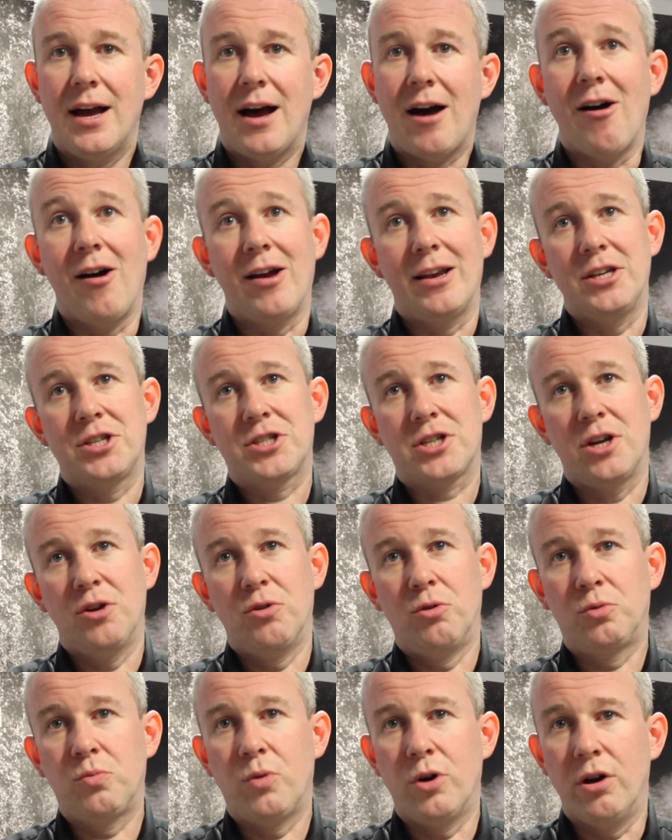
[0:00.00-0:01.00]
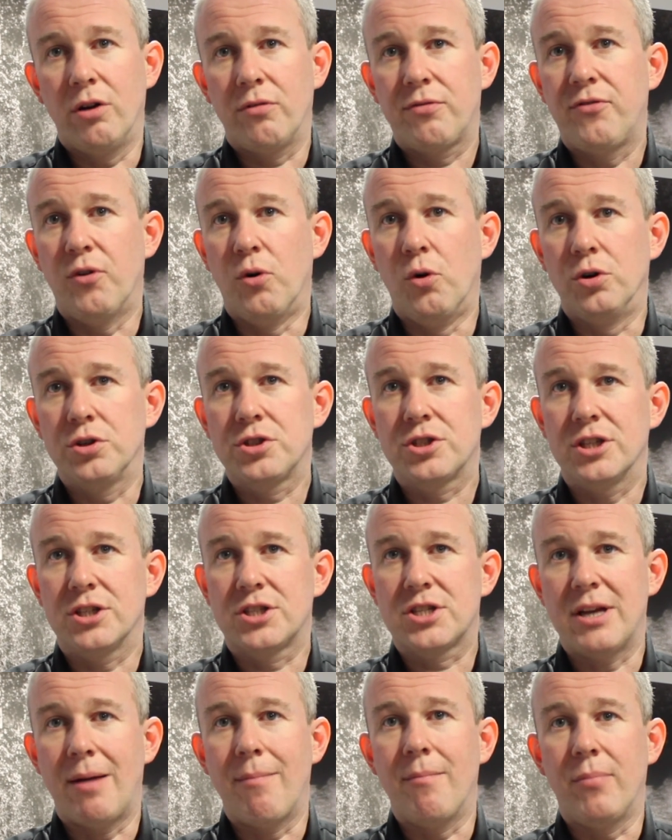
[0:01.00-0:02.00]
highly skilled workforce
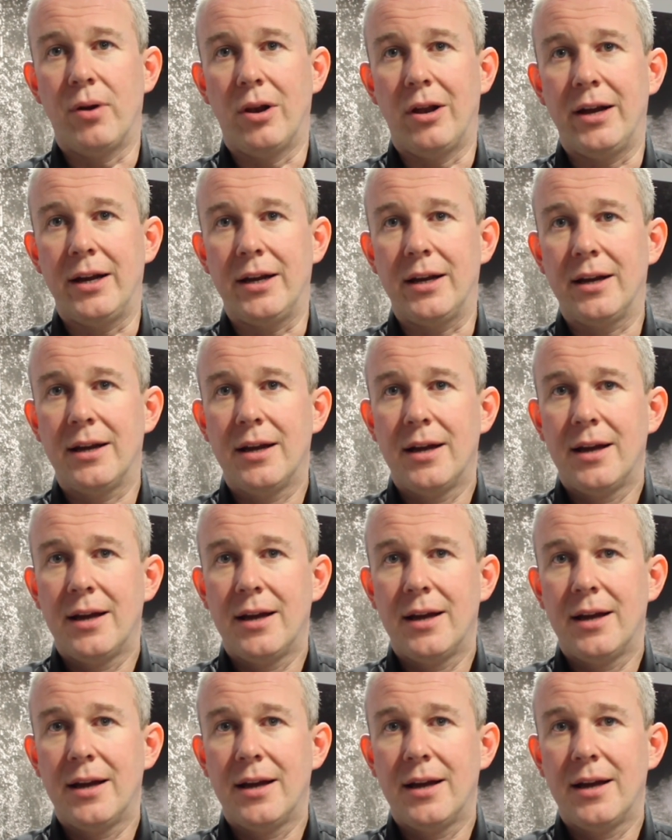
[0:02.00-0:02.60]
assembling